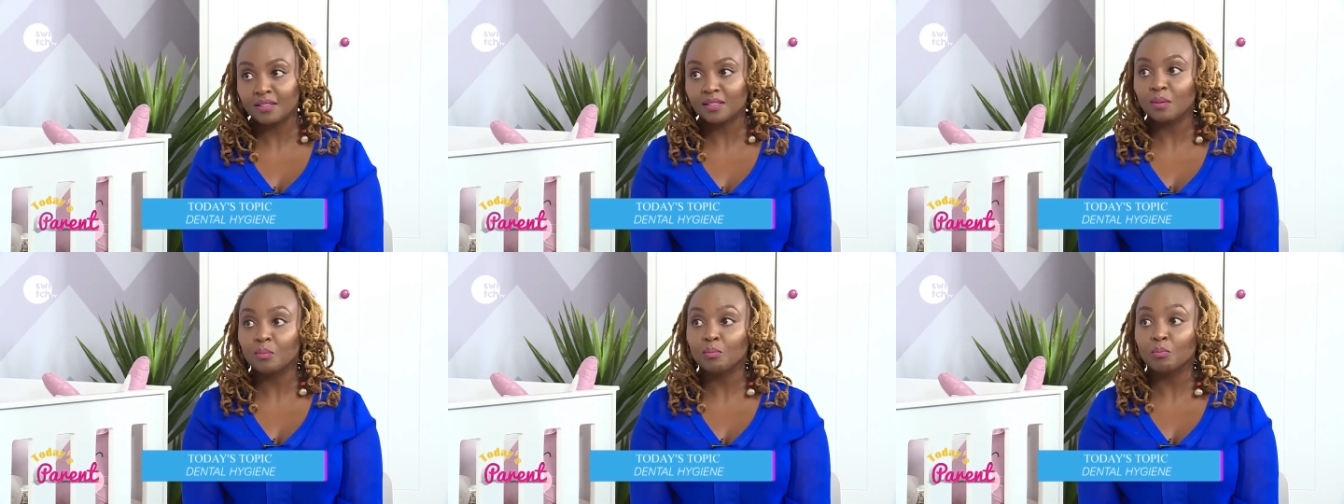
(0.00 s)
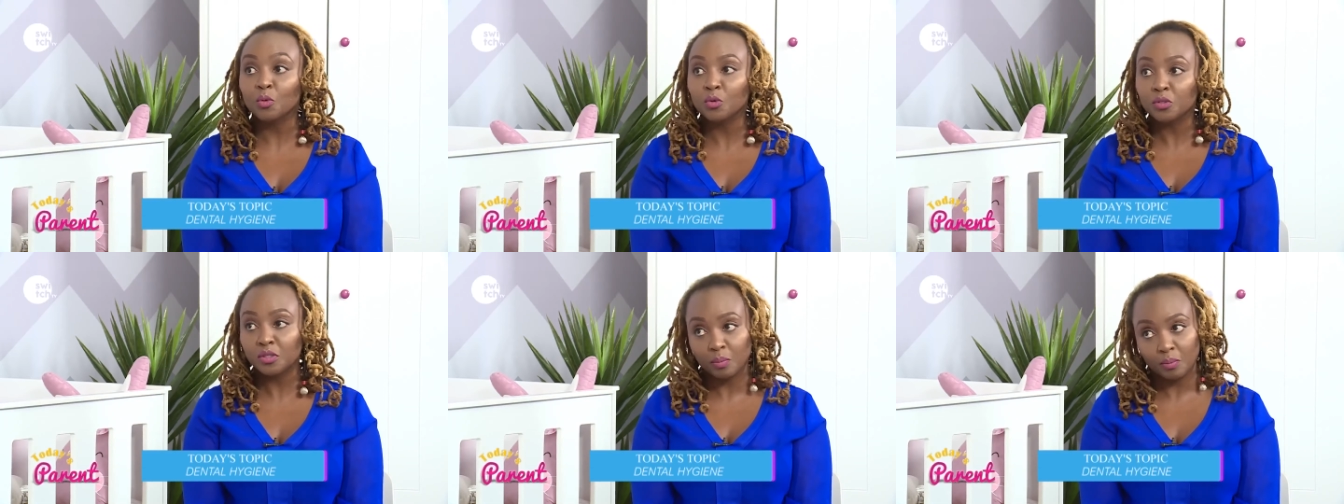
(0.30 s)

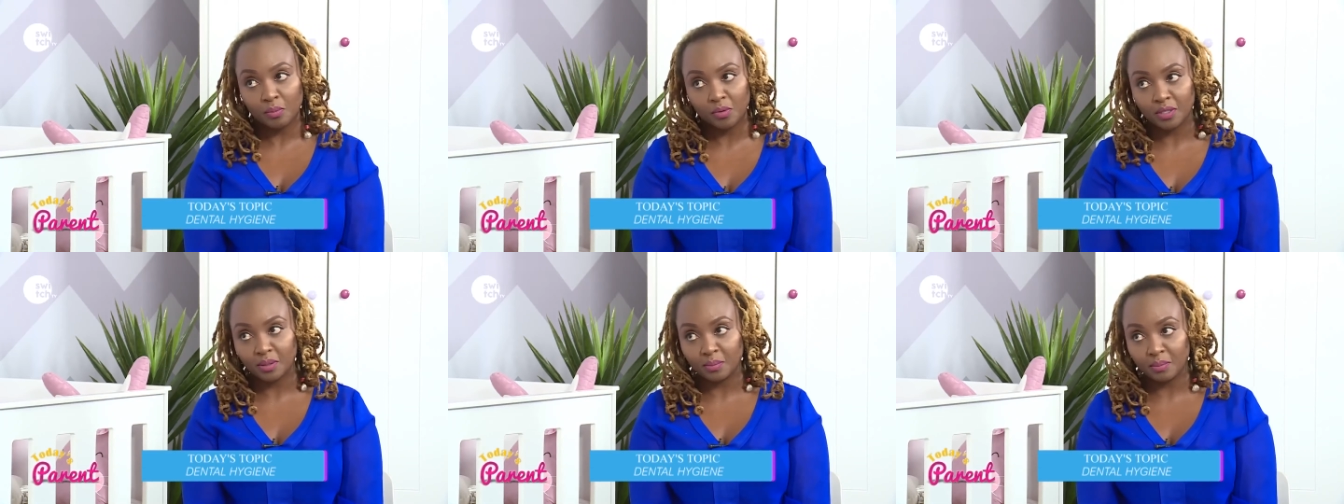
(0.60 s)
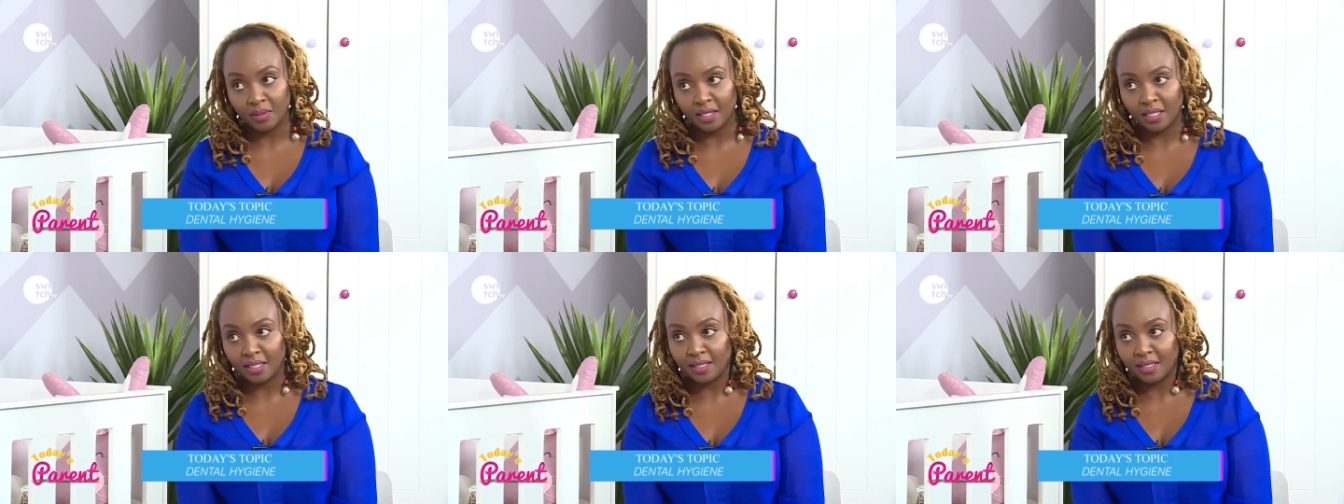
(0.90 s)
That's the most
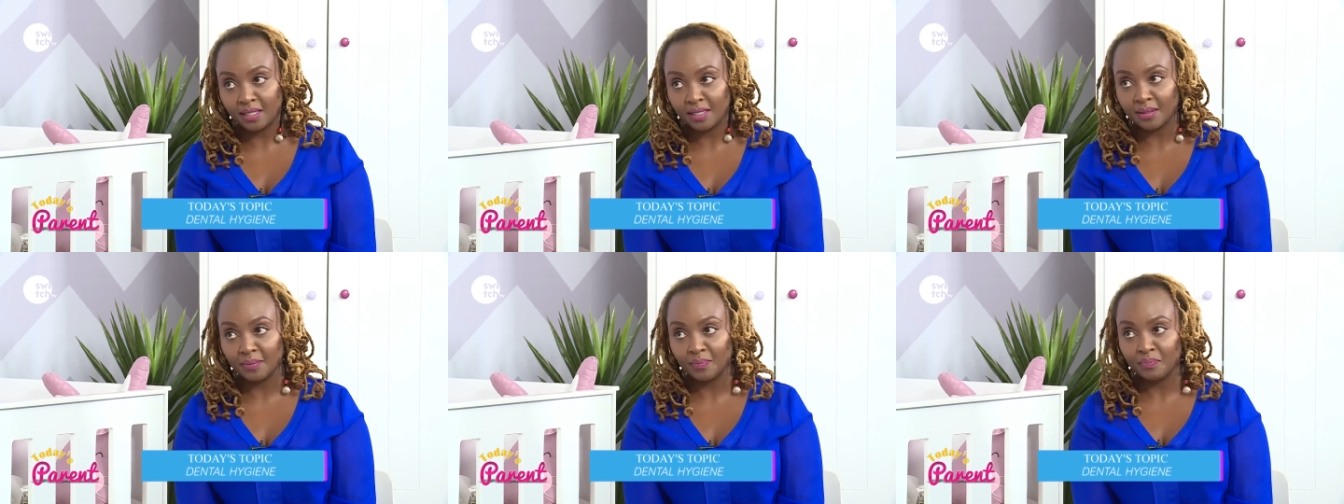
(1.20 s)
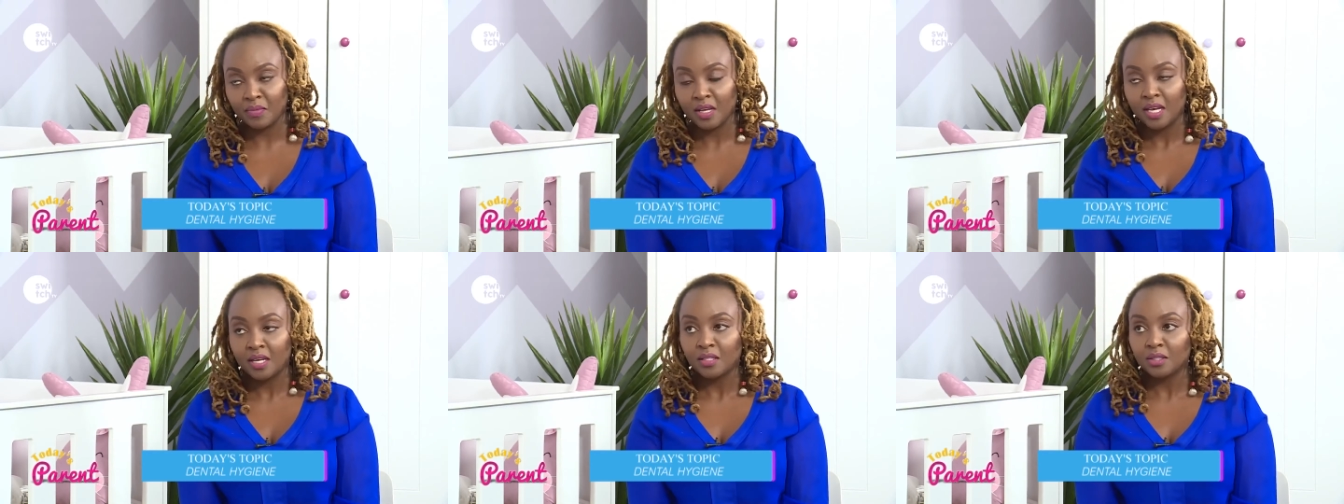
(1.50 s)
important
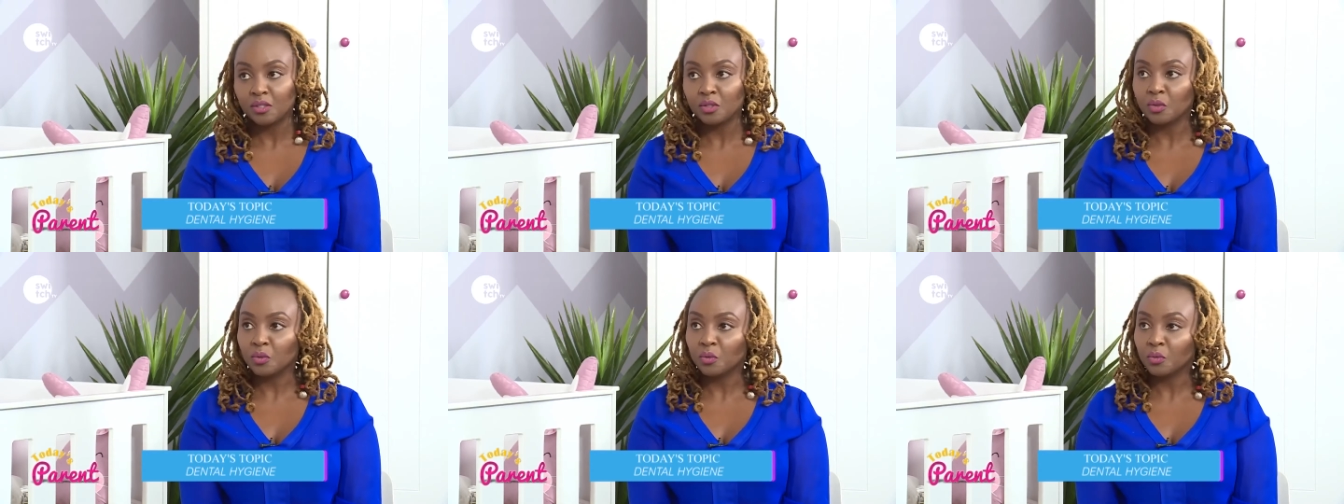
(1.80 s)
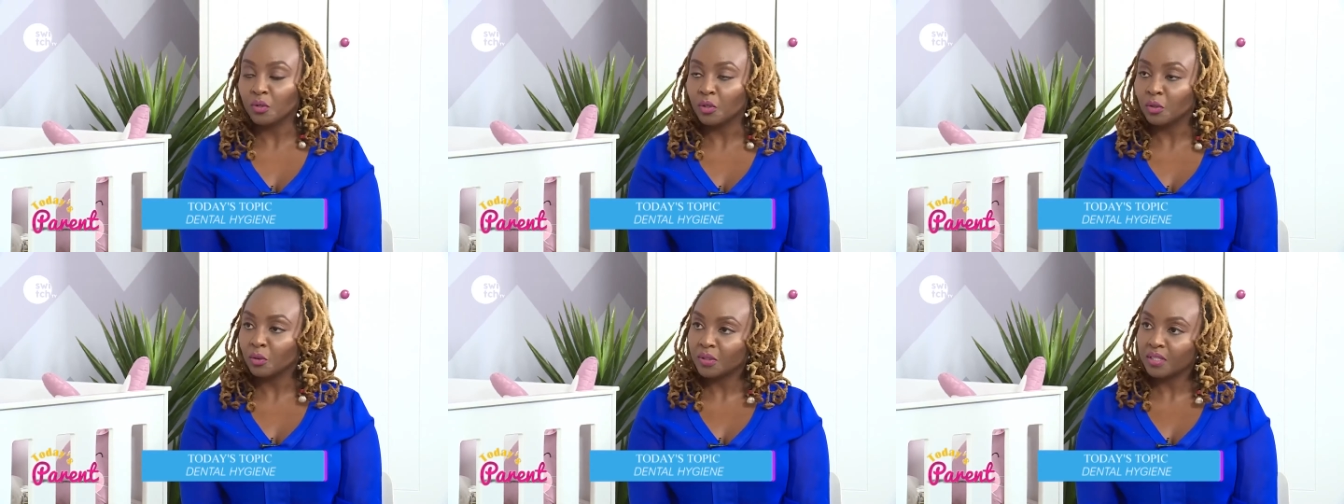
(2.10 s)
place.
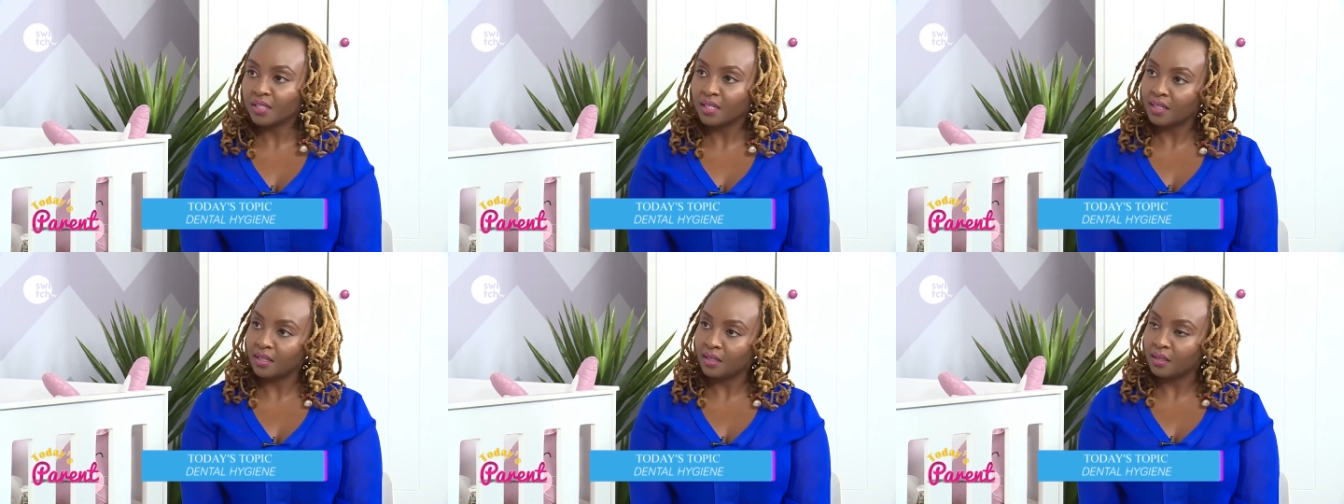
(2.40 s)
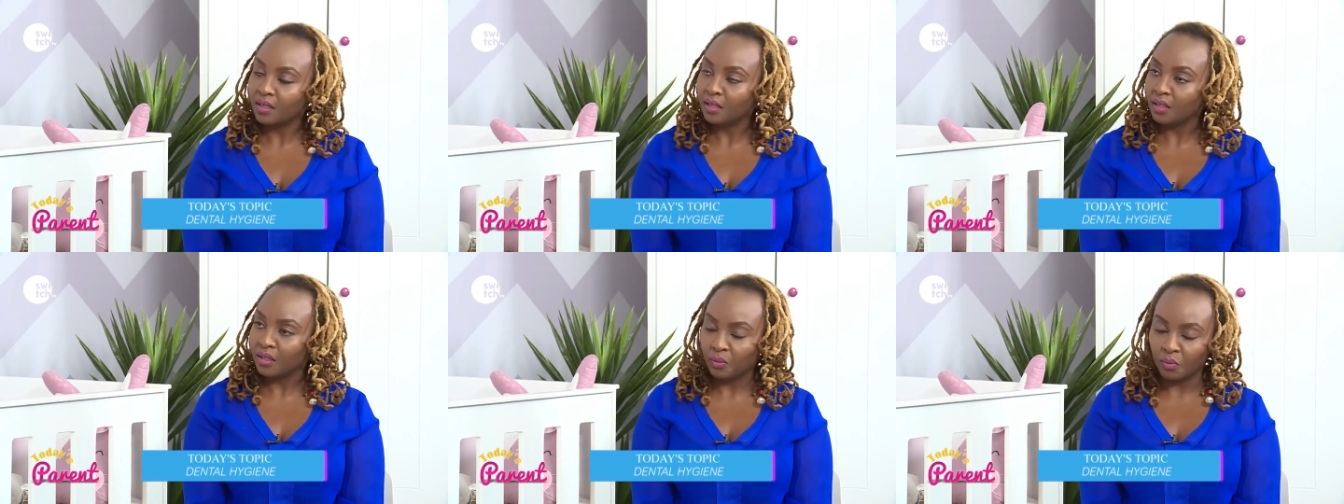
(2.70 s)
So we always
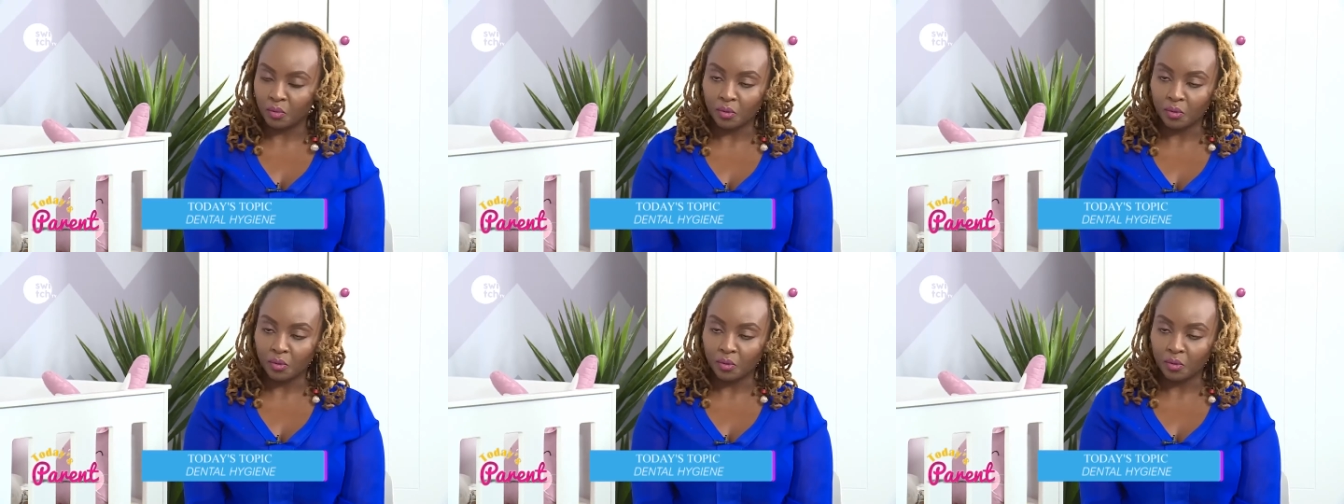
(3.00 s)
uh,